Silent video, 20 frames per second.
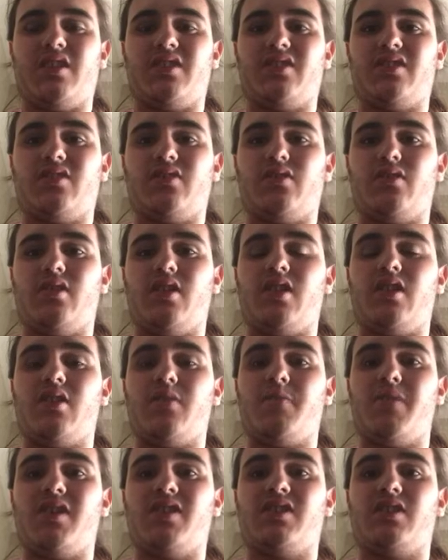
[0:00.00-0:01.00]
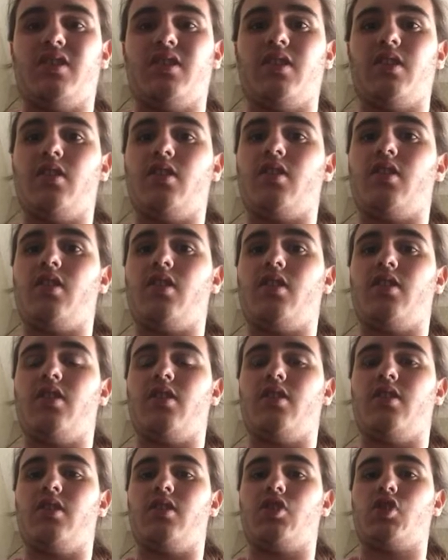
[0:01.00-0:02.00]
on based on the uh,
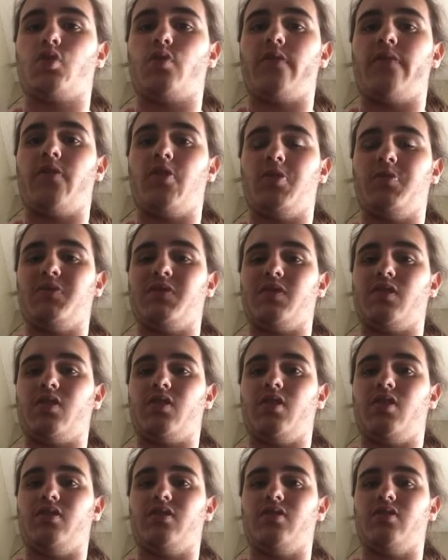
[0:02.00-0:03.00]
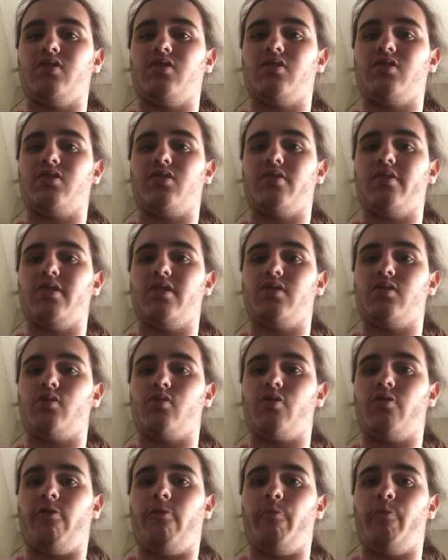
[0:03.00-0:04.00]
on a short film called Surly
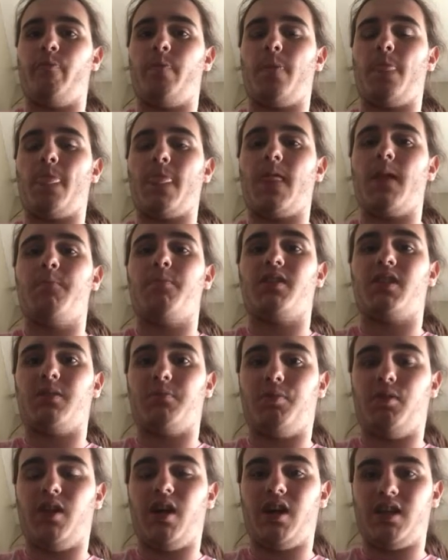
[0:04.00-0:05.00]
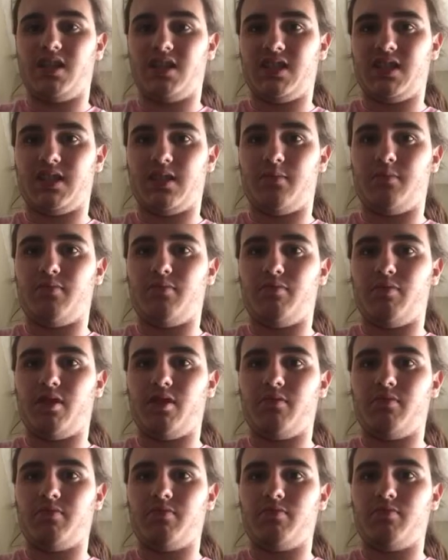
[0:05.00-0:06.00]
Squirrel but the plot is sim
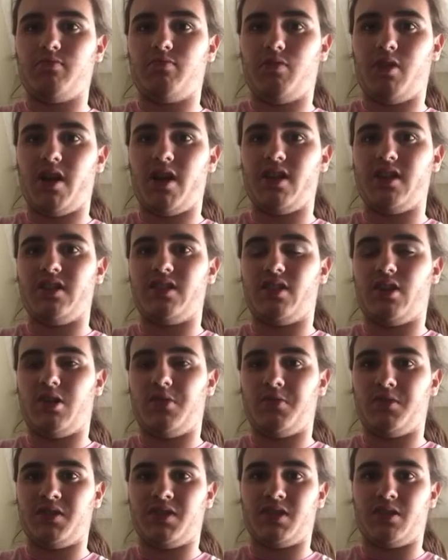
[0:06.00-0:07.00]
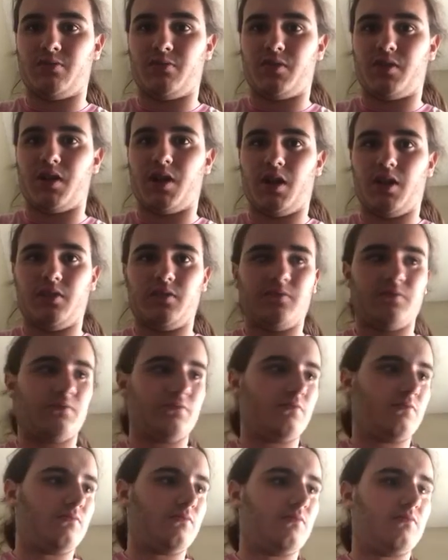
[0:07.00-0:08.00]
but the plot is almost similar,
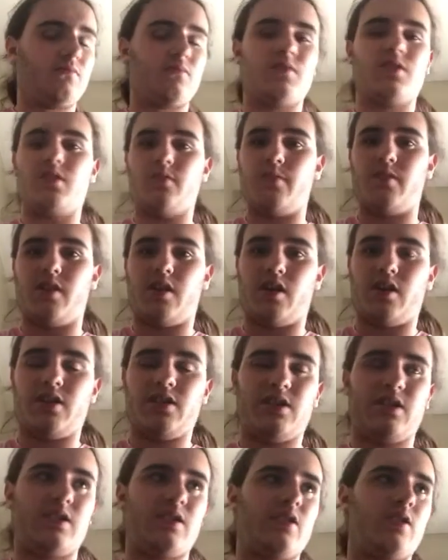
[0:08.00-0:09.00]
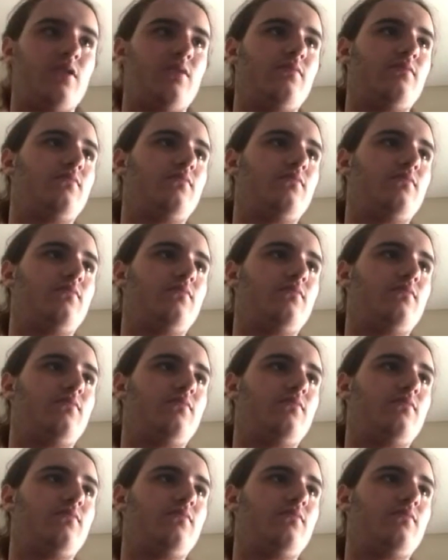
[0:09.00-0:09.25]
to be honest.